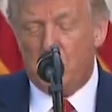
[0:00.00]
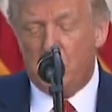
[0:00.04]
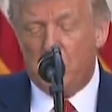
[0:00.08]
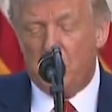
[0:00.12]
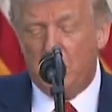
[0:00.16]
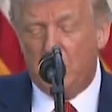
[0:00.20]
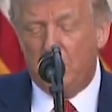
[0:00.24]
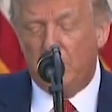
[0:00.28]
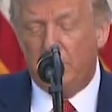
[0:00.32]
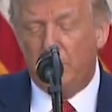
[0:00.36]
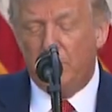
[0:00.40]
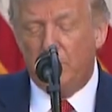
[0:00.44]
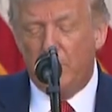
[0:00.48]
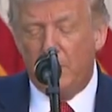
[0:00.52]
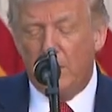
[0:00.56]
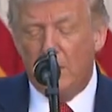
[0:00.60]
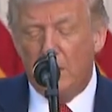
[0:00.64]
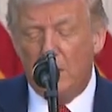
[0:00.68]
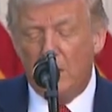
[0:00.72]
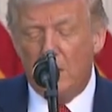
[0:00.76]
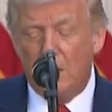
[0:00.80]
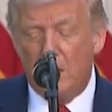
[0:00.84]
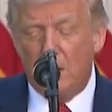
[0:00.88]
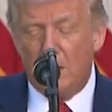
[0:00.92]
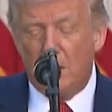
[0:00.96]
running a
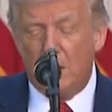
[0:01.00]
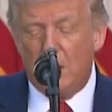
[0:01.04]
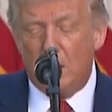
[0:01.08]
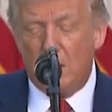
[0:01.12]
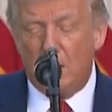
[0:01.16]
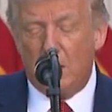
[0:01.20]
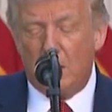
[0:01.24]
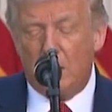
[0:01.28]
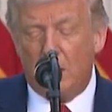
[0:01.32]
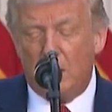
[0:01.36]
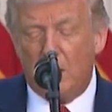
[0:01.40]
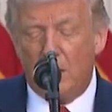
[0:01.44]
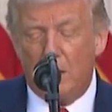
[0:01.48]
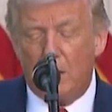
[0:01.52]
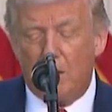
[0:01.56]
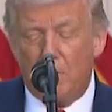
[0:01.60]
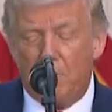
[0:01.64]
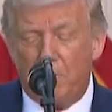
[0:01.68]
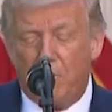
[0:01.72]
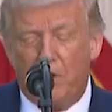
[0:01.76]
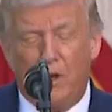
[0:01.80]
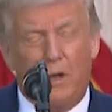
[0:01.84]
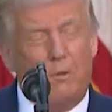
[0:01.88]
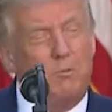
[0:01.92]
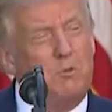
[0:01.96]
campaign against right.
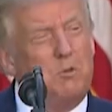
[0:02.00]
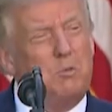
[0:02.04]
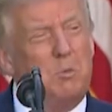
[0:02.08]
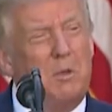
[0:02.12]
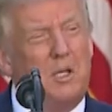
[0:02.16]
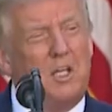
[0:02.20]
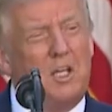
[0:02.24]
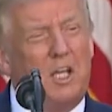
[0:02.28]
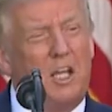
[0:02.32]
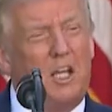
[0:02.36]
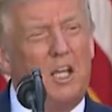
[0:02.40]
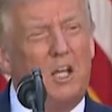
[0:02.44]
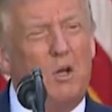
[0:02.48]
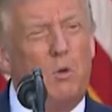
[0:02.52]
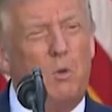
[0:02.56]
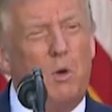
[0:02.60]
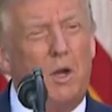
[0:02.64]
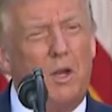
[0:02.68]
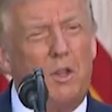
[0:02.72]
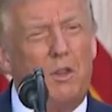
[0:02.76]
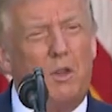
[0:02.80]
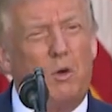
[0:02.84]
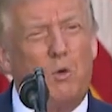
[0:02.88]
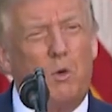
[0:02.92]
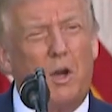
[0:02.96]
China in many
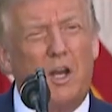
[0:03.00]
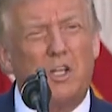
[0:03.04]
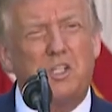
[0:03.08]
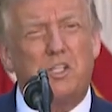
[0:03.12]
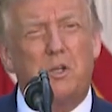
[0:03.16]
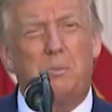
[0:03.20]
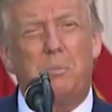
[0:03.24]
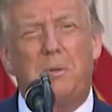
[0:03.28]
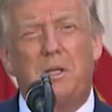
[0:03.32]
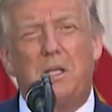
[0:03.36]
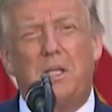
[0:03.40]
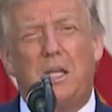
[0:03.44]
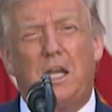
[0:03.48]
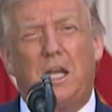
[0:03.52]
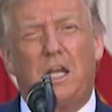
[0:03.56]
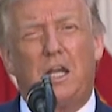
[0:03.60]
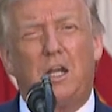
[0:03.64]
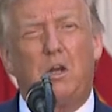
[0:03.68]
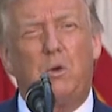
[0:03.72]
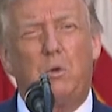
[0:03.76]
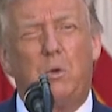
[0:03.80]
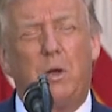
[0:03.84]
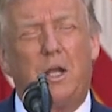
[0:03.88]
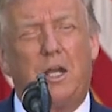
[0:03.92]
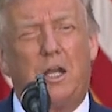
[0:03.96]
areas. That's right. Uh, yeah.
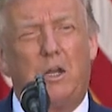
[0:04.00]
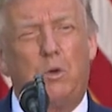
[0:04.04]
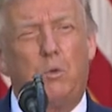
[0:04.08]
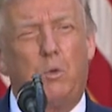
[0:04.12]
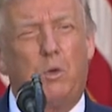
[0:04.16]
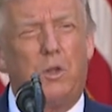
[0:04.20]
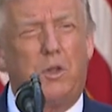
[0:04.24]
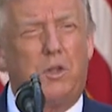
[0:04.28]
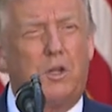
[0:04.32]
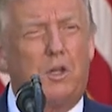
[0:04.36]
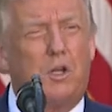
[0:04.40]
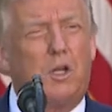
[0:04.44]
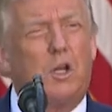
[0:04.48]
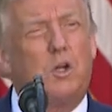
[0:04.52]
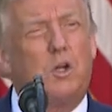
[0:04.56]
Not all areas,